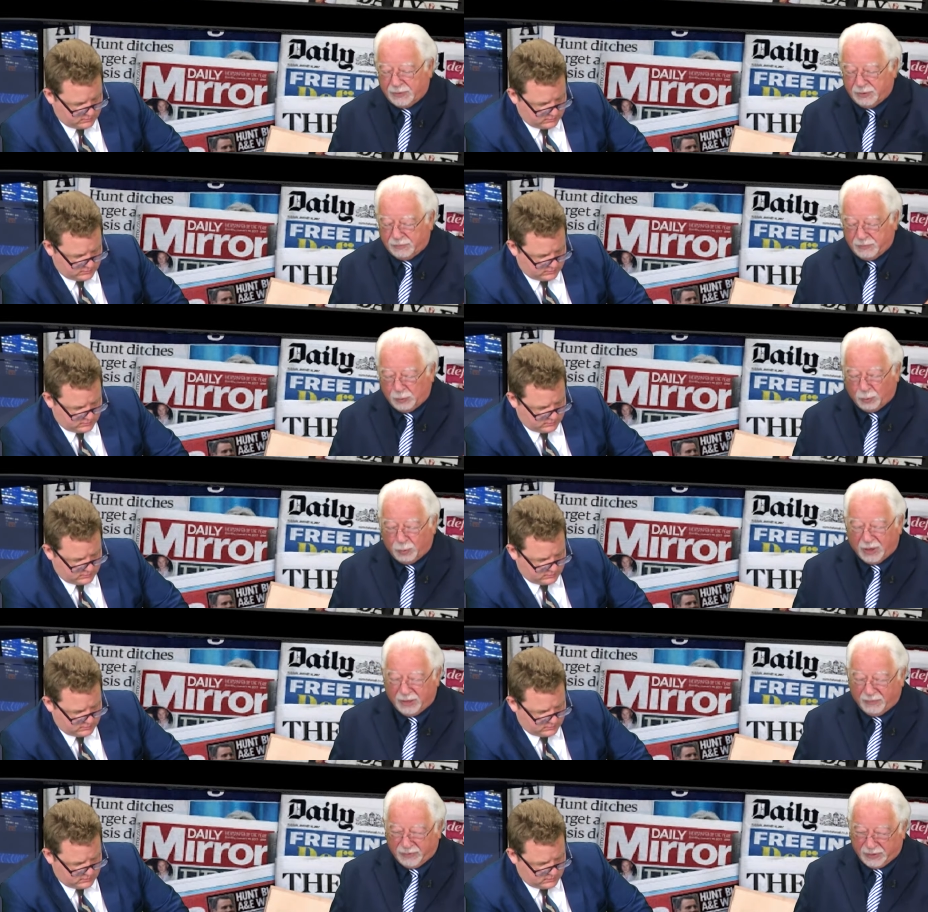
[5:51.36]
Speaker 1: know if you're
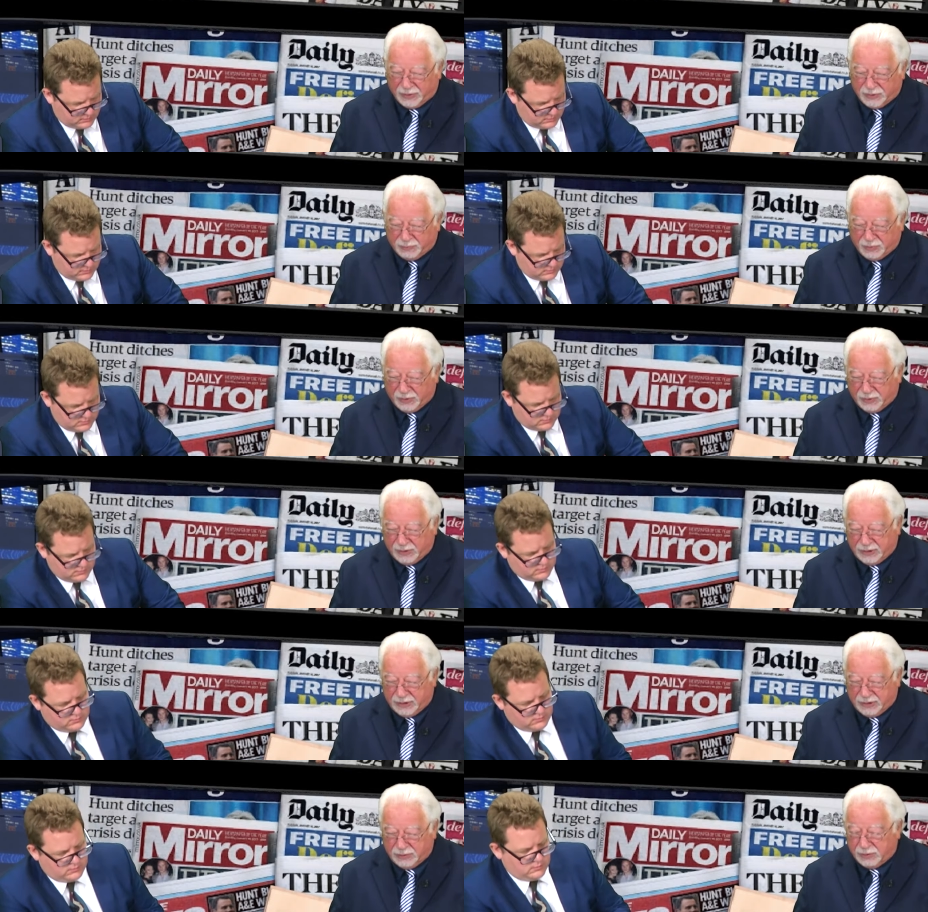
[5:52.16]
aware of this, but the
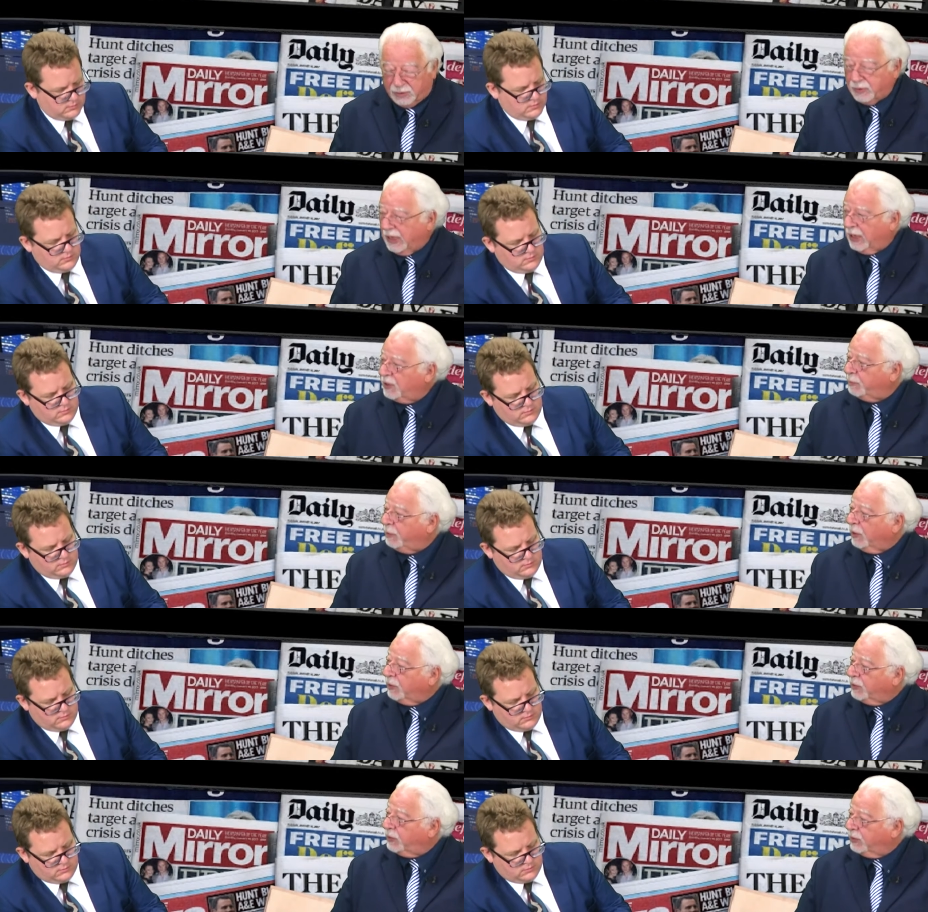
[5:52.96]
you know the
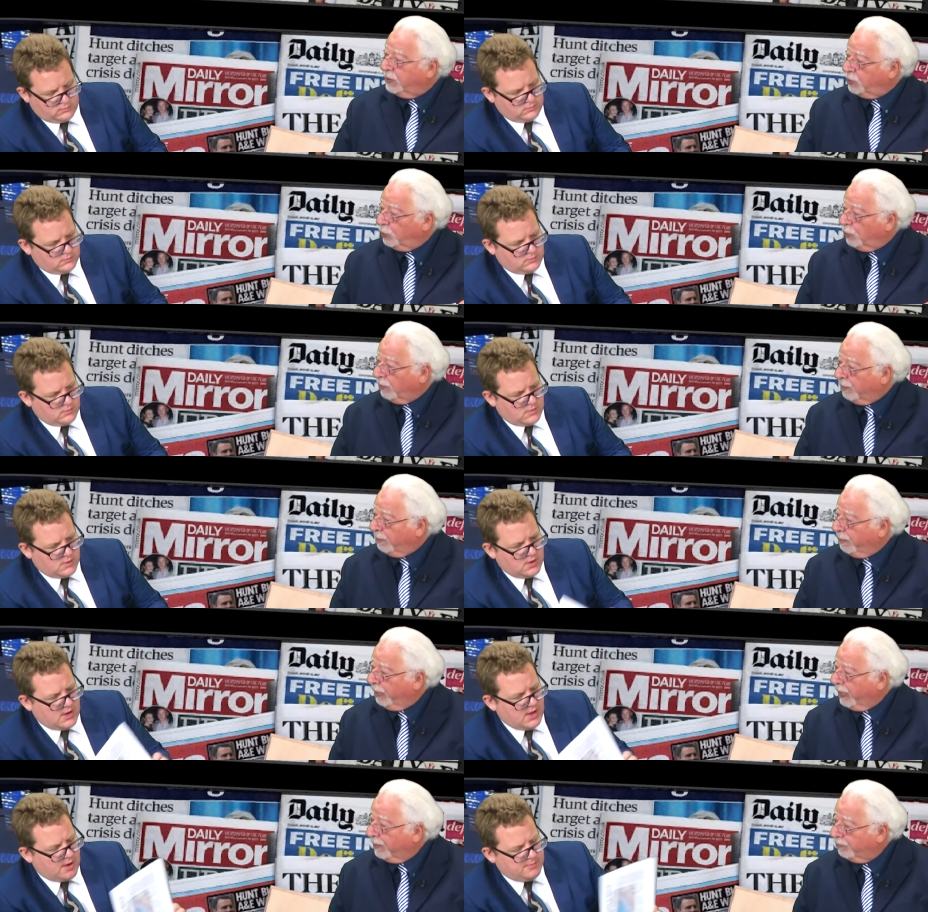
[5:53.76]
houseboats in Shoreham.
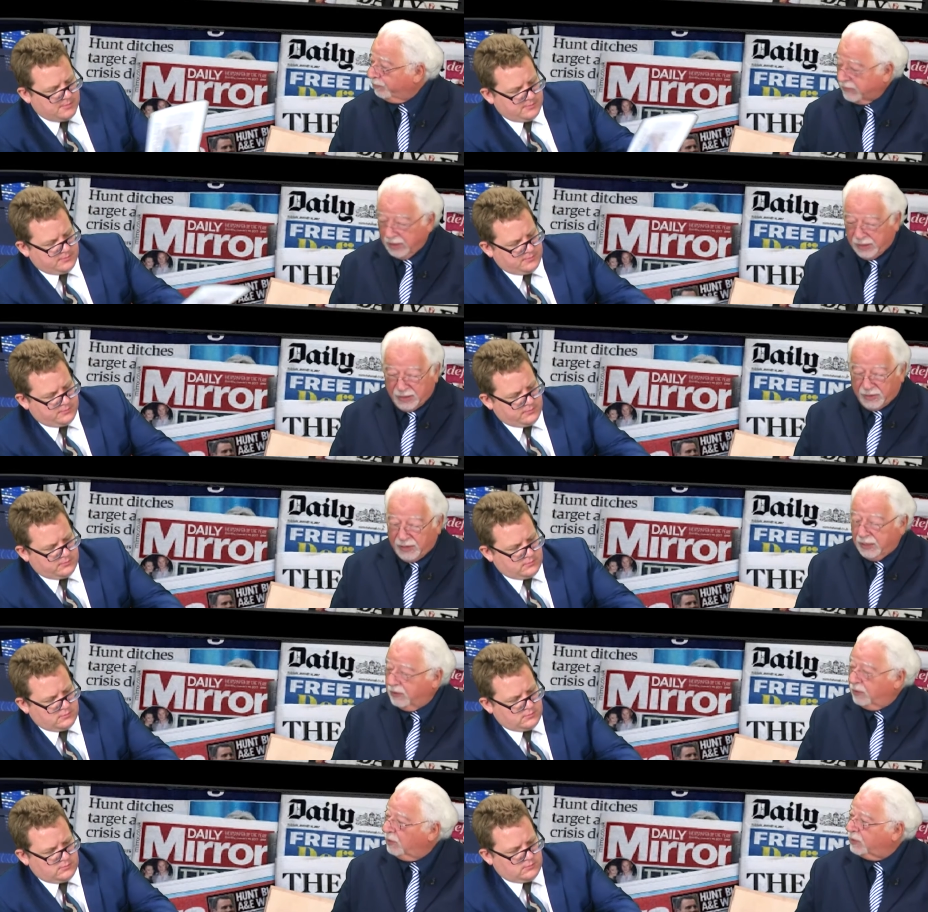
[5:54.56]
Yeah. They
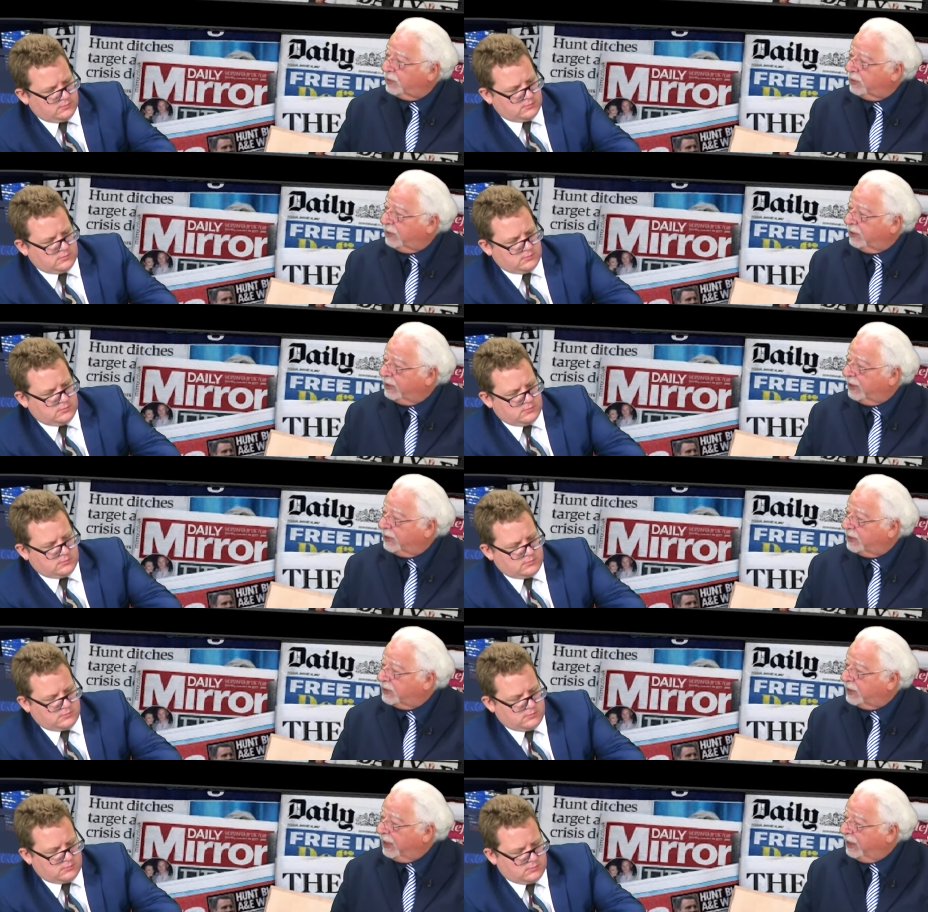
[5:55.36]
are not
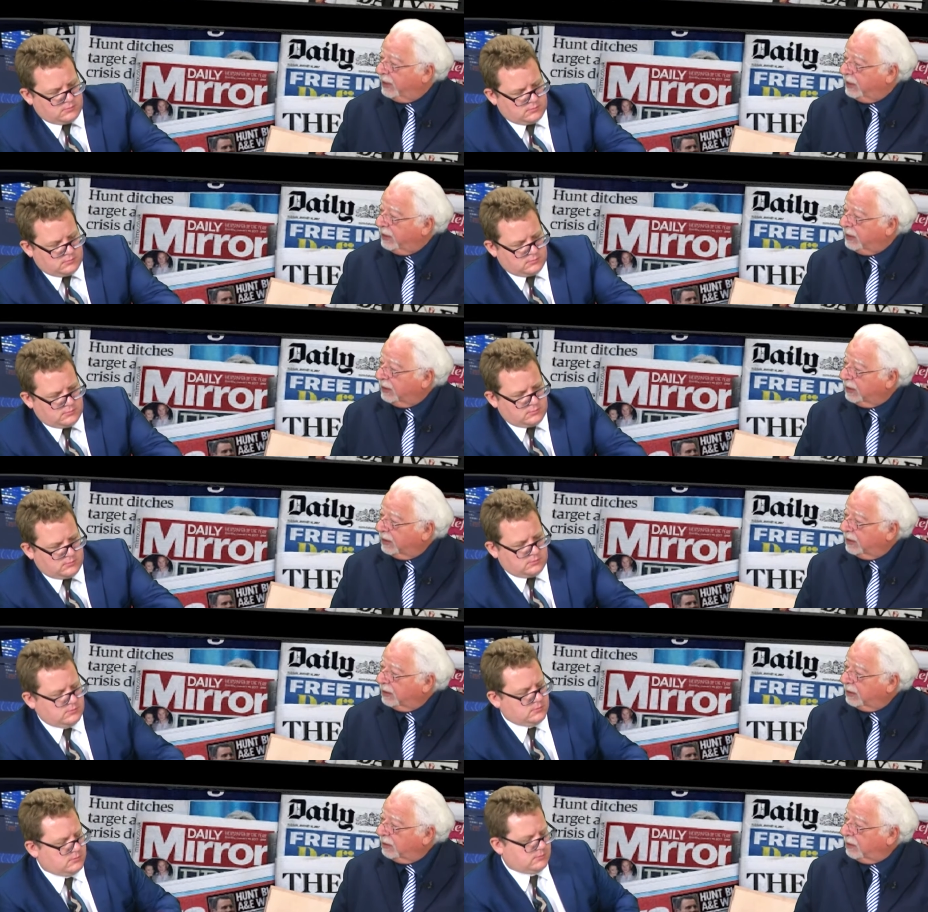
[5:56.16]
connected to any
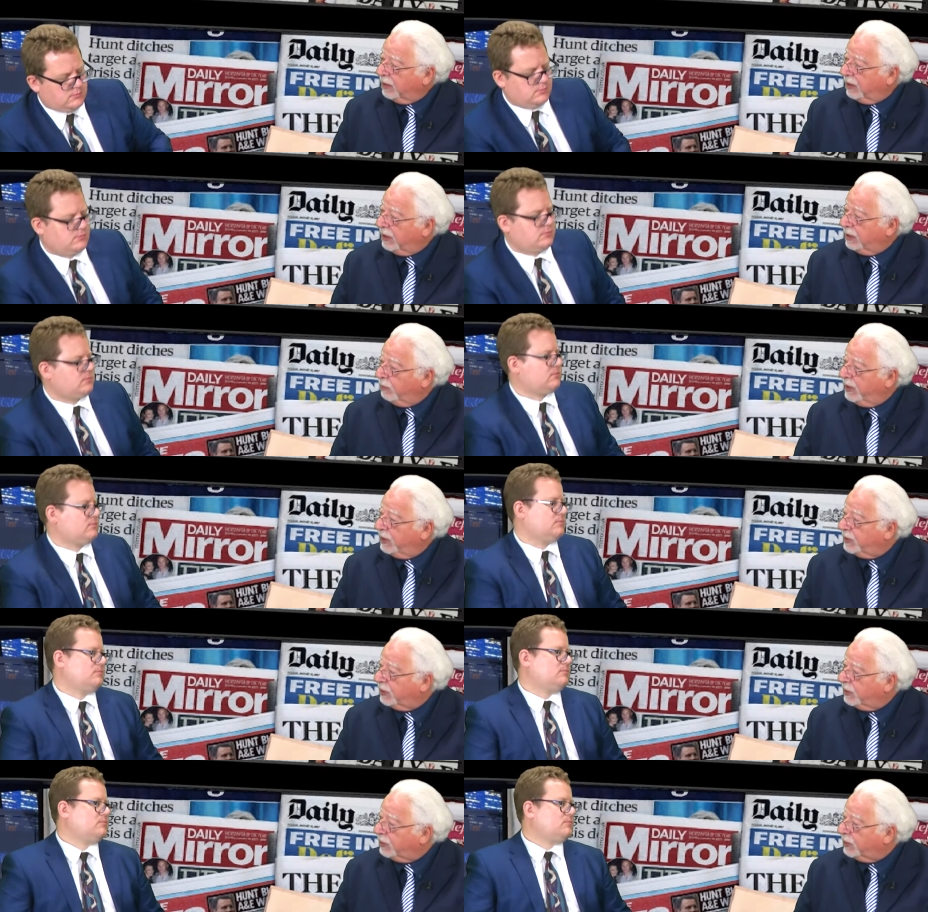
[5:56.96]
any
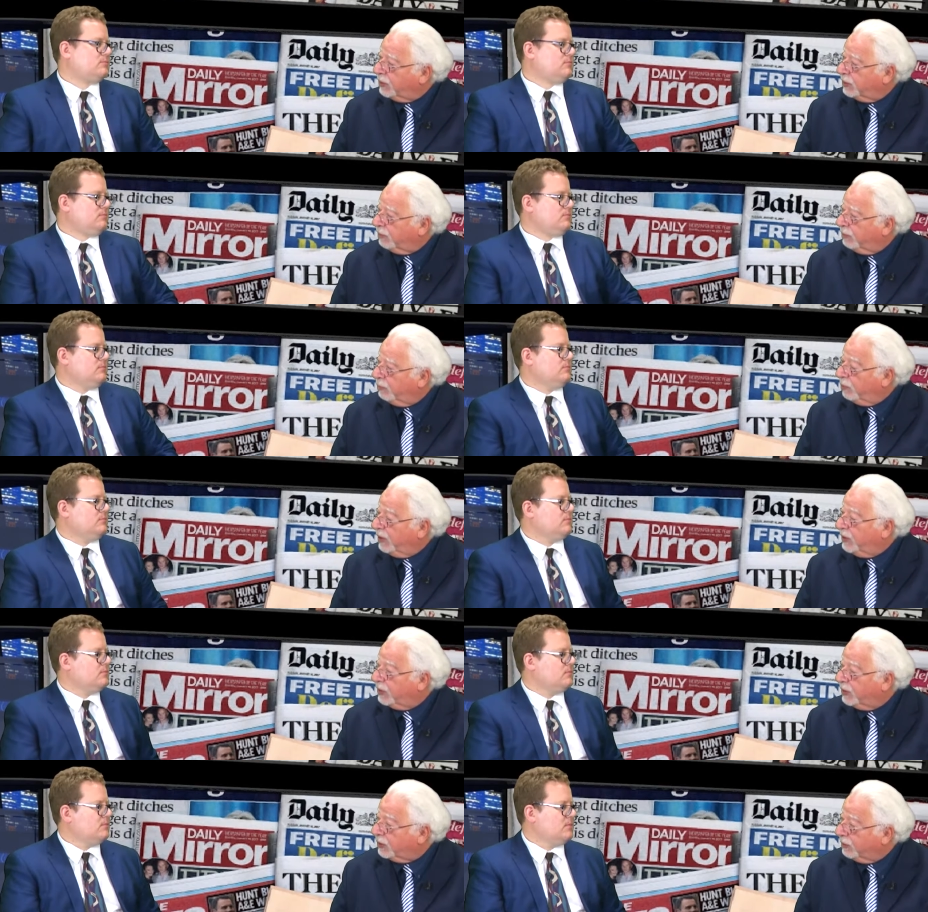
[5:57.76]
wastage system,
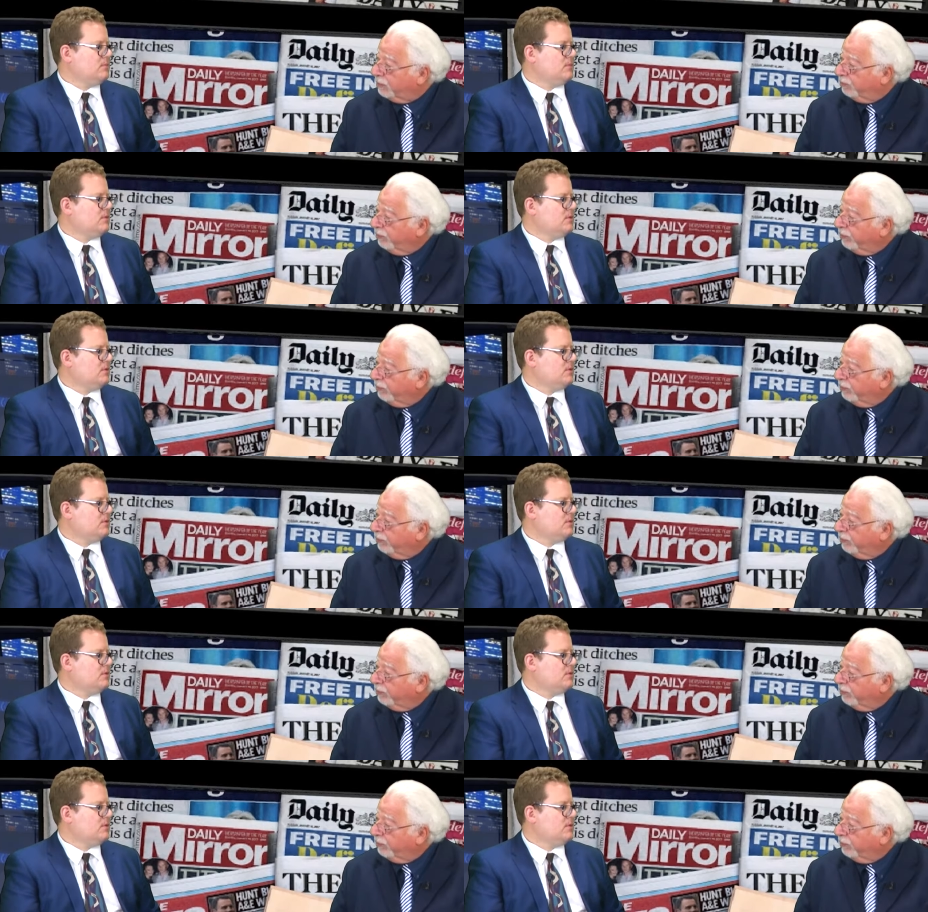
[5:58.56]
waste system.